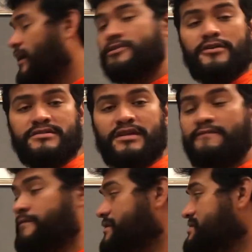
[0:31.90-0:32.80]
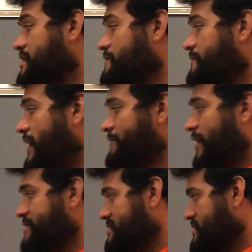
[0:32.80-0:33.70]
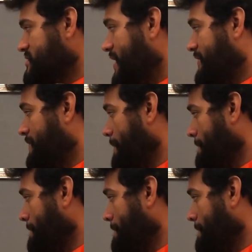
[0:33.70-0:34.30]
gotta draw our staff first. There are 5 lines in the staff.